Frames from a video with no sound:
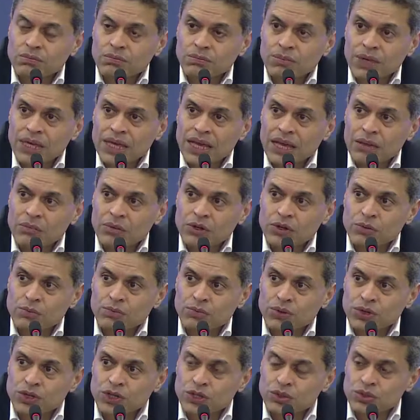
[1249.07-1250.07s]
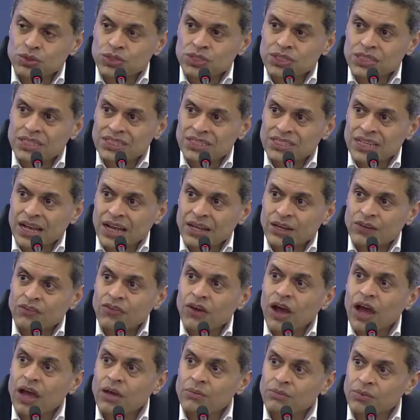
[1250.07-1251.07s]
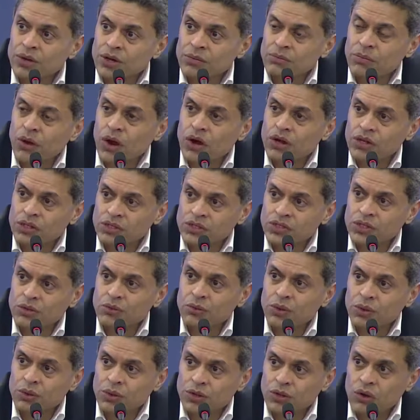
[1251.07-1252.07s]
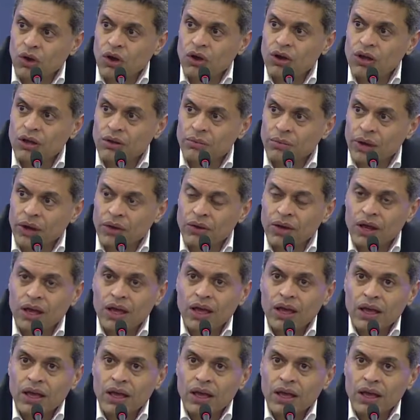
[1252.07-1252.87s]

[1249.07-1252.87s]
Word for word: being able to produce these kind of hybrid models that we were talking about.